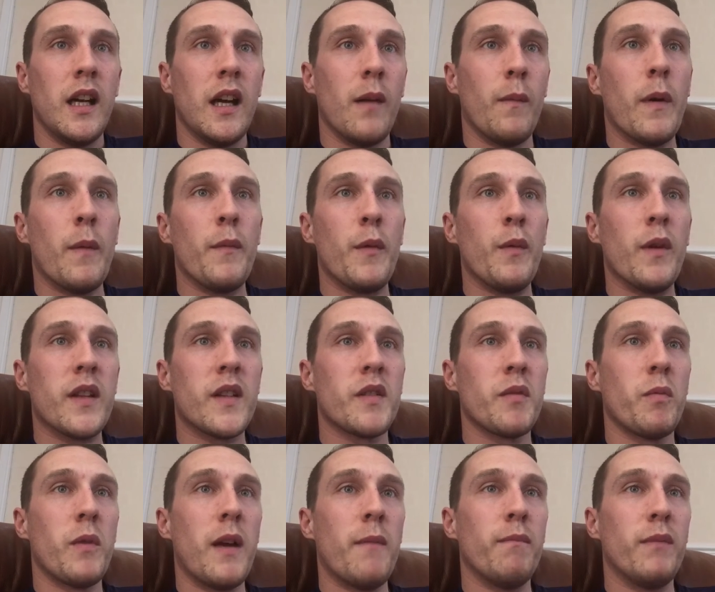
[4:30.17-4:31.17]
And when we went to
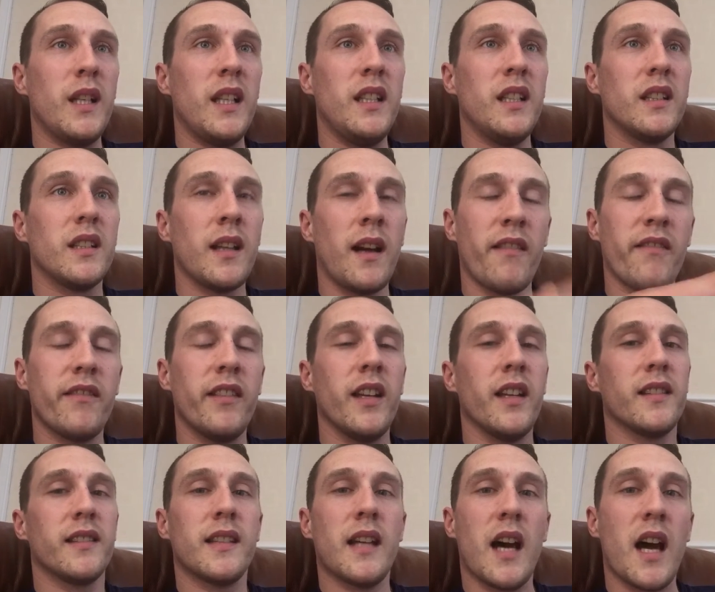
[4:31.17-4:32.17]
Wembley that
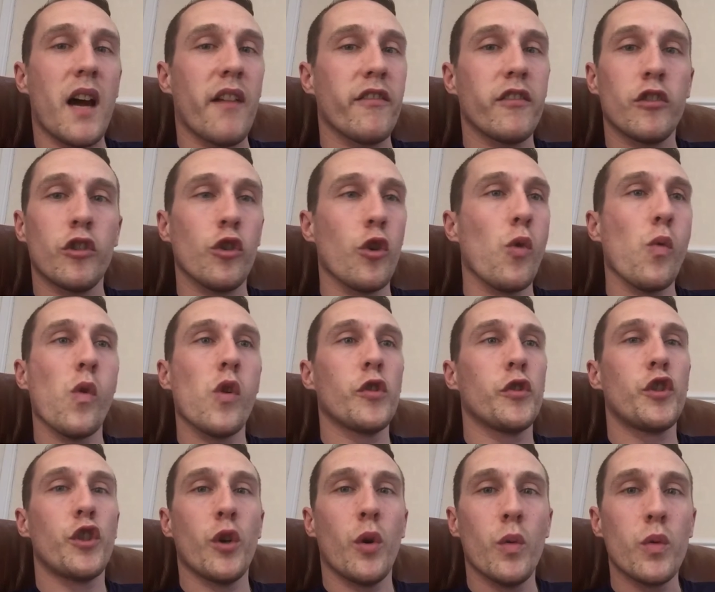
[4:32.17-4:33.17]
first half, no one
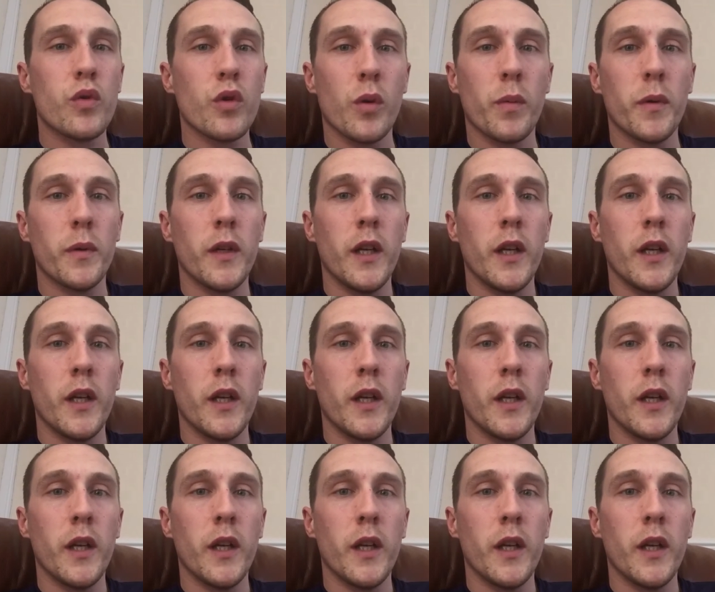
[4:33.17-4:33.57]
showed up.